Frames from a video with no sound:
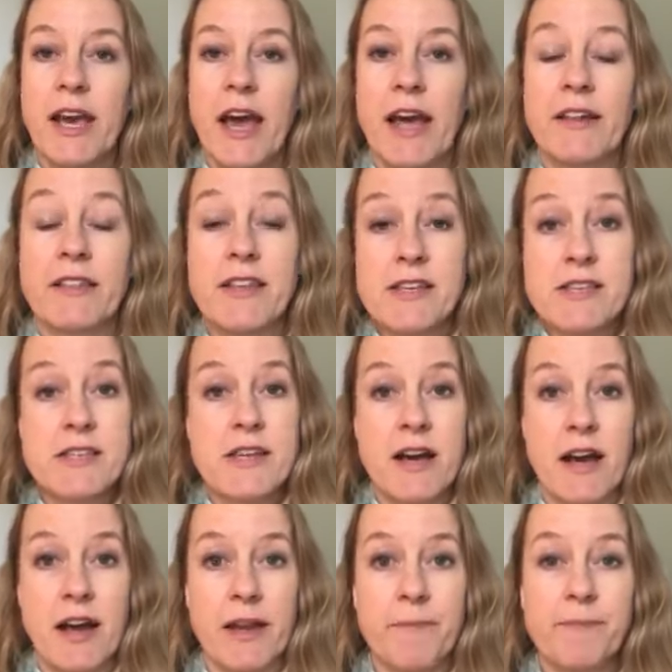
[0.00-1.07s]
And this
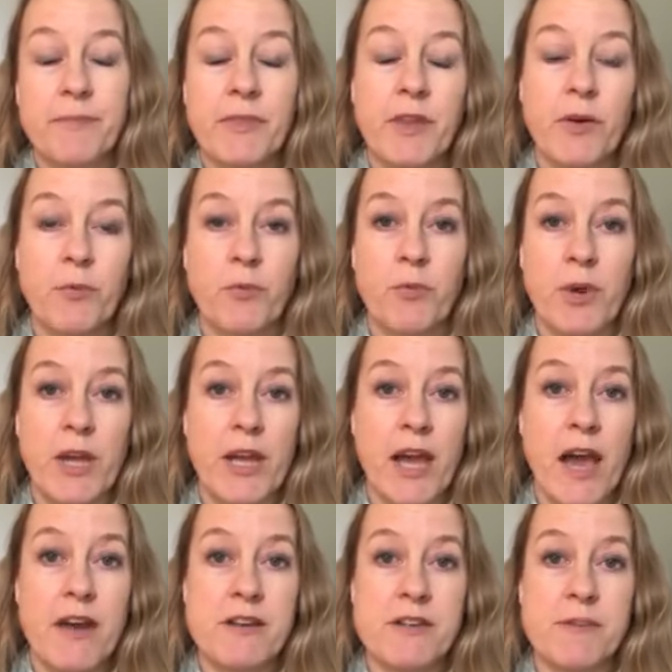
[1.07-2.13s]
time we
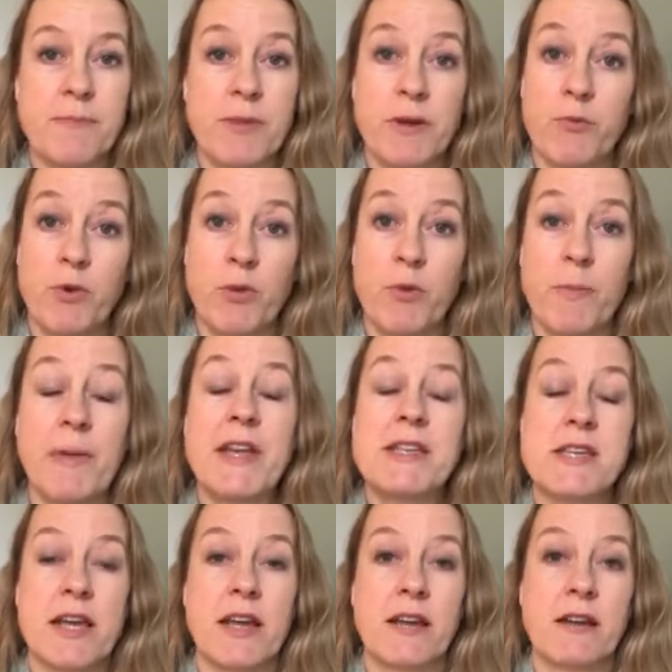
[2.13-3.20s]
were
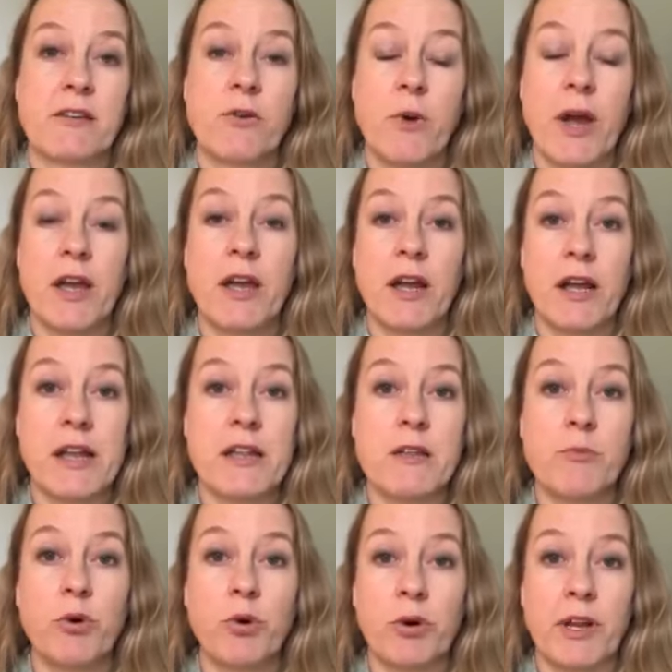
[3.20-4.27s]
meeting quite early in
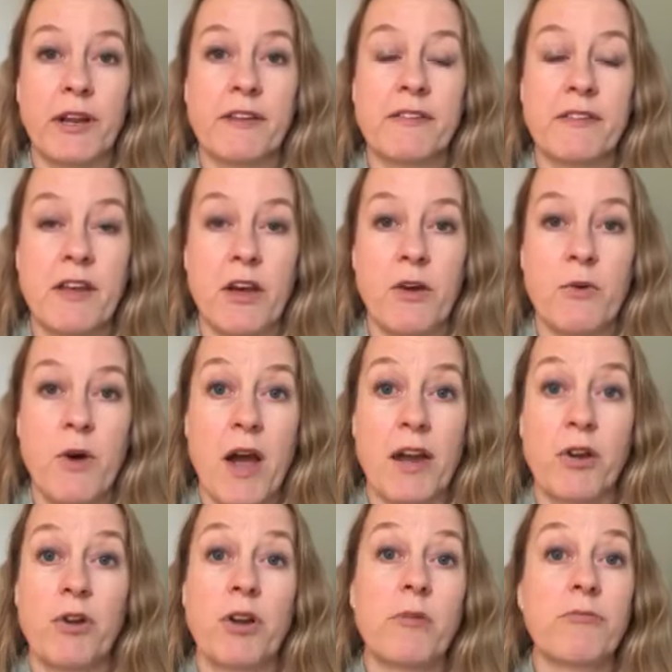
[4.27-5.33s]
the morning, so I
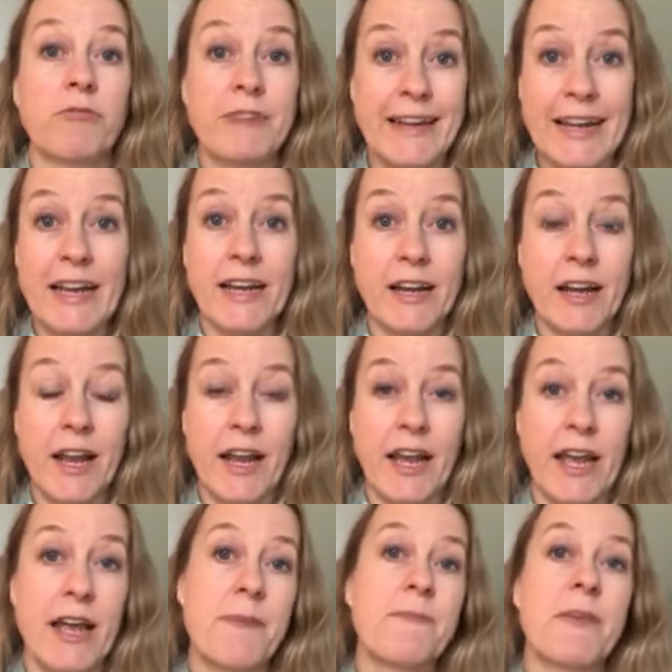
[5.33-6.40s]
got up really
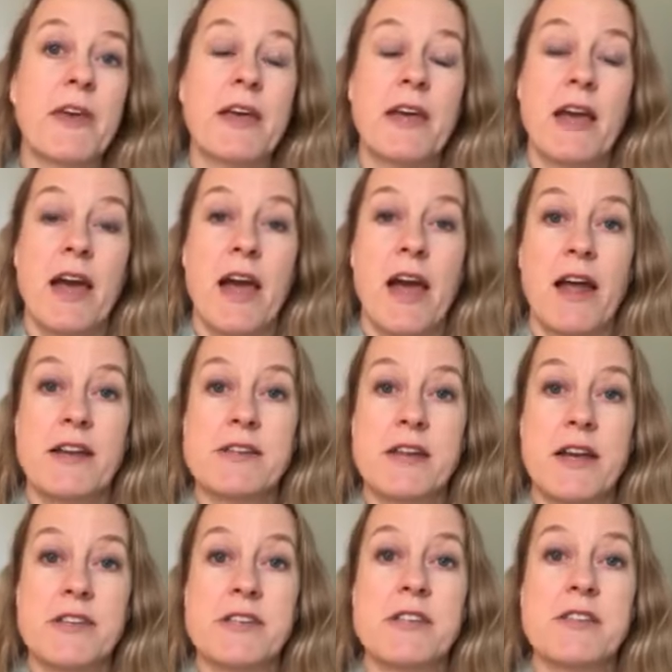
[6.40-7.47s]
early and
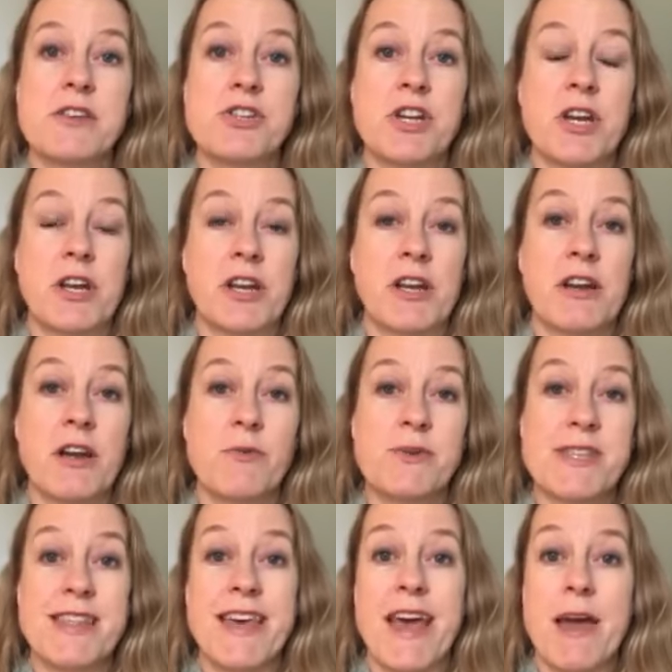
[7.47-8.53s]
I did the journey, and I
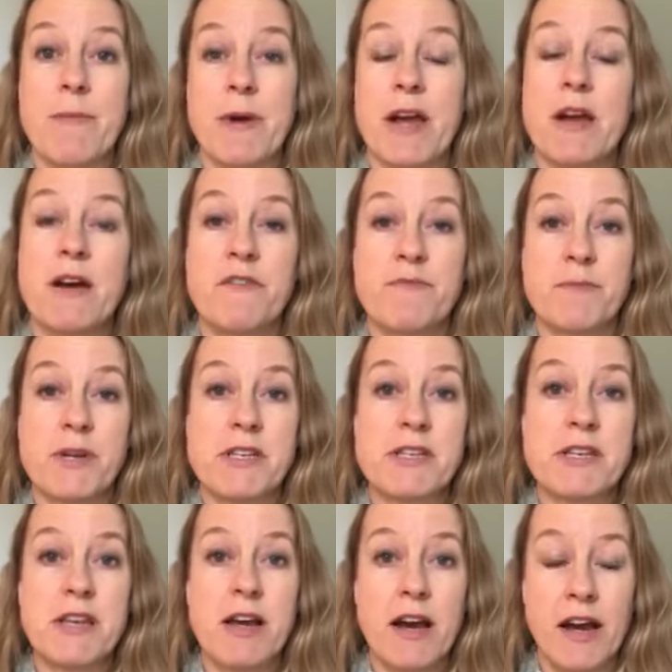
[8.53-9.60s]
was there by
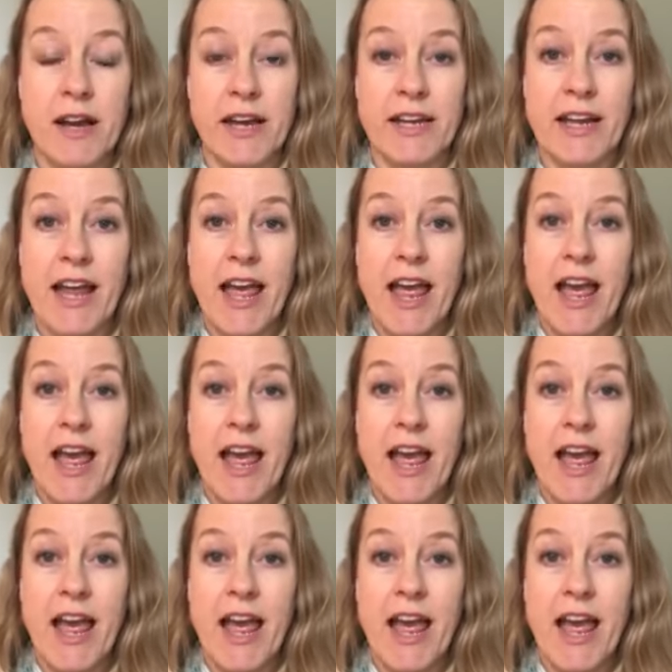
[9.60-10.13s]
9:30,